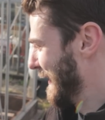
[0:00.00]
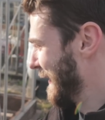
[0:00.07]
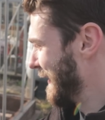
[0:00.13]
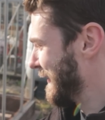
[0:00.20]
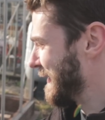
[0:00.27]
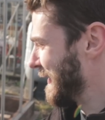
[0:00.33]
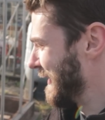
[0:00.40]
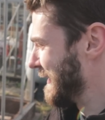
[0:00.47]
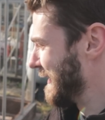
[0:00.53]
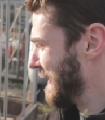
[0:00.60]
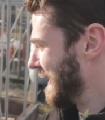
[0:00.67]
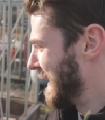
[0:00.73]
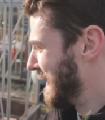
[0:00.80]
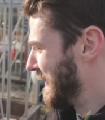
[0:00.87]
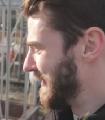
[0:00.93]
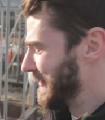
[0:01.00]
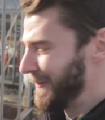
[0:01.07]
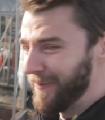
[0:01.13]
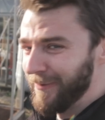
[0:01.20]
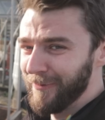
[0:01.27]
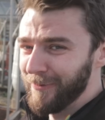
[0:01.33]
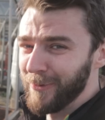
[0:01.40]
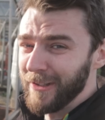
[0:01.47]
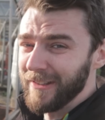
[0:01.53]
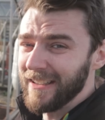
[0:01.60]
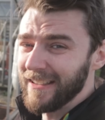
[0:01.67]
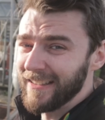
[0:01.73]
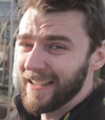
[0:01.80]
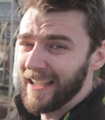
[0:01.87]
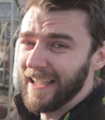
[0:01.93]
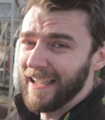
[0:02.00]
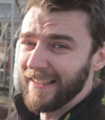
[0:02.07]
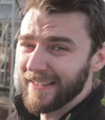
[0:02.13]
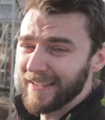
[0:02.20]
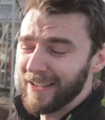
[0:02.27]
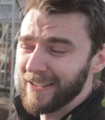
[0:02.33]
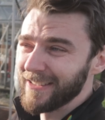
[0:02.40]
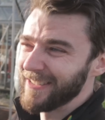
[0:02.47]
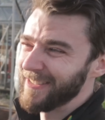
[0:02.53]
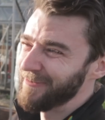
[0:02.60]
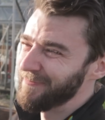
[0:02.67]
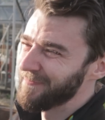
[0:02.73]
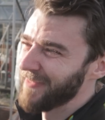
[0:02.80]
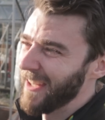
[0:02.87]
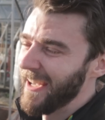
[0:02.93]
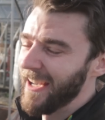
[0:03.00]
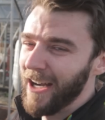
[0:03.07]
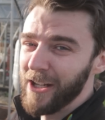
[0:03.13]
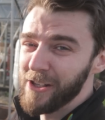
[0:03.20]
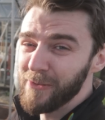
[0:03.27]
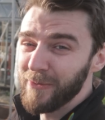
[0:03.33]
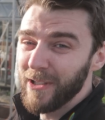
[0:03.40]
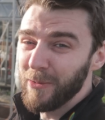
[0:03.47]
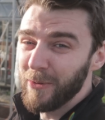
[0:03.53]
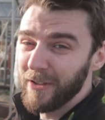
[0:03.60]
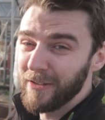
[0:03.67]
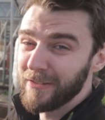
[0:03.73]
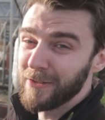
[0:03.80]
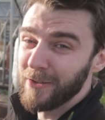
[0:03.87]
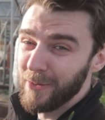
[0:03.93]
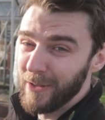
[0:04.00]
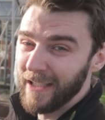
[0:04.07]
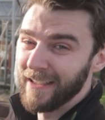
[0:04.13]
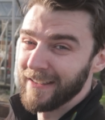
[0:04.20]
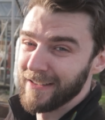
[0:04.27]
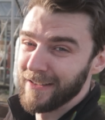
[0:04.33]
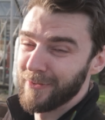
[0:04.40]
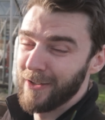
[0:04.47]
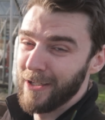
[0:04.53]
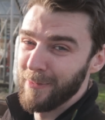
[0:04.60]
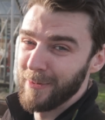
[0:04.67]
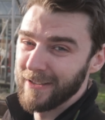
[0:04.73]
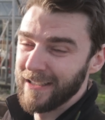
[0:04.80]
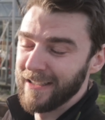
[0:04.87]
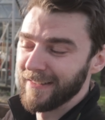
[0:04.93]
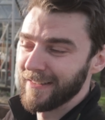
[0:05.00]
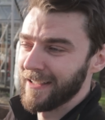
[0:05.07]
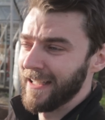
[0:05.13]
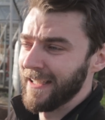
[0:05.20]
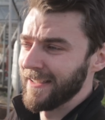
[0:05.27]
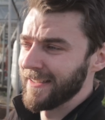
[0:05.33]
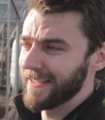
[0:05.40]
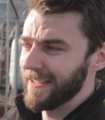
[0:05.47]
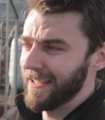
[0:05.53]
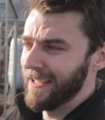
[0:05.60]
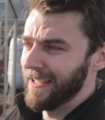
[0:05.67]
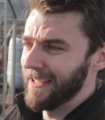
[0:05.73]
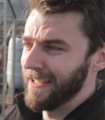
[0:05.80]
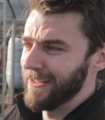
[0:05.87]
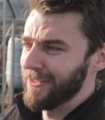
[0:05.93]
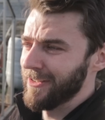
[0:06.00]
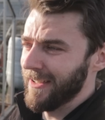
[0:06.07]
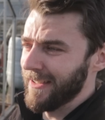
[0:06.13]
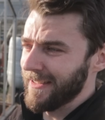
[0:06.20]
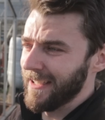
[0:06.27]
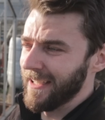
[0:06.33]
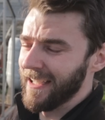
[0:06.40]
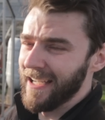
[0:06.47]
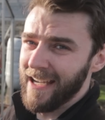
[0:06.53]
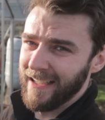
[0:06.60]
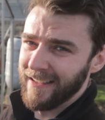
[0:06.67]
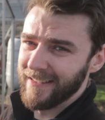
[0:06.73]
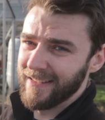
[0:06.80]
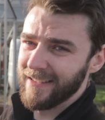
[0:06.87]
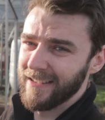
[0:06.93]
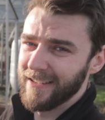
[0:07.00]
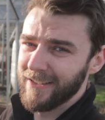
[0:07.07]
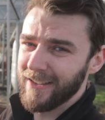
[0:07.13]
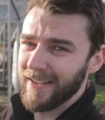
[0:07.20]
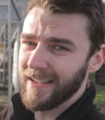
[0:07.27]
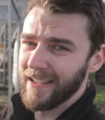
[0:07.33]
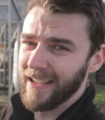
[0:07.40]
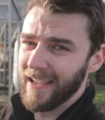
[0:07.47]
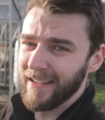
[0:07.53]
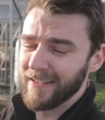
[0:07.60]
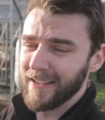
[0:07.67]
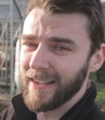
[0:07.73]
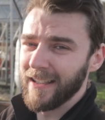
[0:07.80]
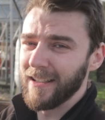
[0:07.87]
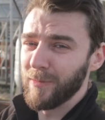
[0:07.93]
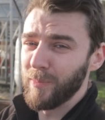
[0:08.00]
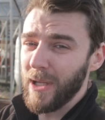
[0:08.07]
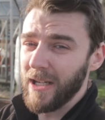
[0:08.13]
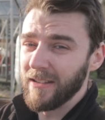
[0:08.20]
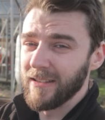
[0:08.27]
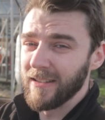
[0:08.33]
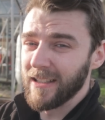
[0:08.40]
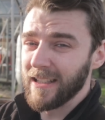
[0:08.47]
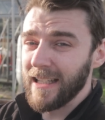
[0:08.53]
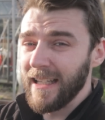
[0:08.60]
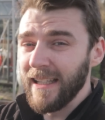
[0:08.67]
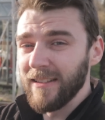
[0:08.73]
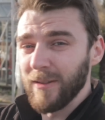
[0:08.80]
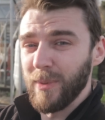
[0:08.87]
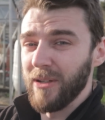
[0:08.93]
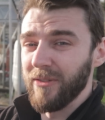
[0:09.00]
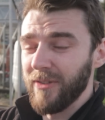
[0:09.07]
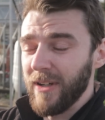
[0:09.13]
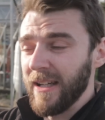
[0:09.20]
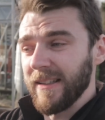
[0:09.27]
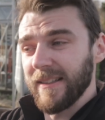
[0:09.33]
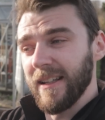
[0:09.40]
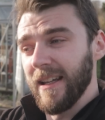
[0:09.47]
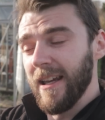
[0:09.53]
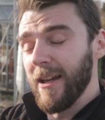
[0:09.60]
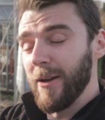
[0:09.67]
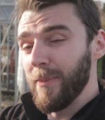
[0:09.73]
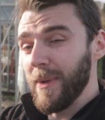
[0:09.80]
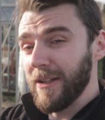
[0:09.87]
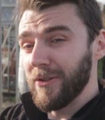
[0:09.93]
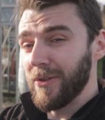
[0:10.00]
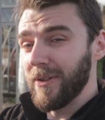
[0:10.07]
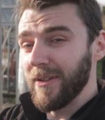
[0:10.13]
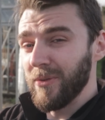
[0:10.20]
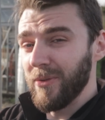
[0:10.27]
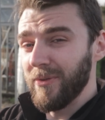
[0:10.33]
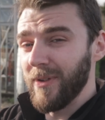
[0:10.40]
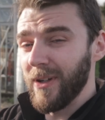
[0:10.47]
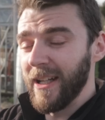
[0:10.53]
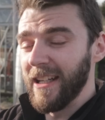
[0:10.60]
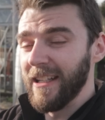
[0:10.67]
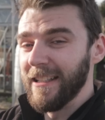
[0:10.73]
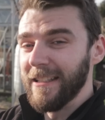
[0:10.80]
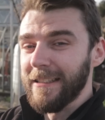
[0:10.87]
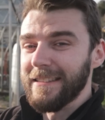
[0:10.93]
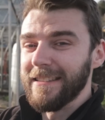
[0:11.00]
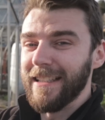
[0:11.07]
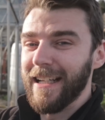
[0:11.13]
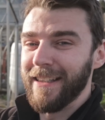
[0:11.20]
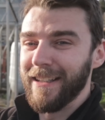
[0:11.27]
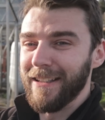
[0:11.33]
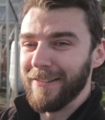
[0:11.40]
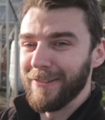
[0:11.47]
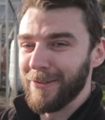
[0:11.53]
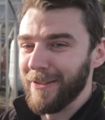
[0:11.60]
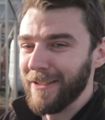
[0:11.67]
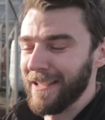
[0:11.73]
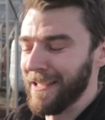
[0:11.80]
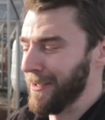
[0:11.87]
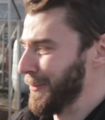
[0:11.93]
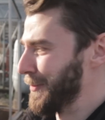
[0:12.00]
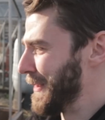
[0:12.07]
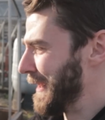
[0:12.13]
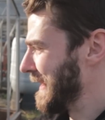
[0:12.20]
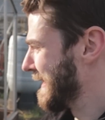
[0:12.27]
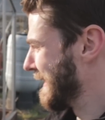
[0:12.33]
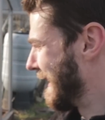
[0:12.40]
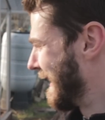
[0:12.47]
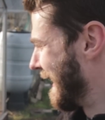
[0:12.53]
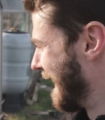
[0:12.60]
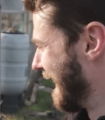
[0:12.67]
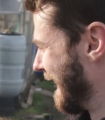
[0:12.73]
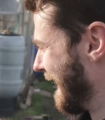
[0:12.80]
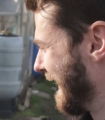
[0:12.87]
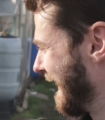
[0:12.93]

all I've got to do now, once it's glazed, I, I don't really want to screw it into the frame until it's glazed, uh, just in case, just in case. I think it's better to glaze a bit first, make sure it's all fine, and then screw it down. But, uh,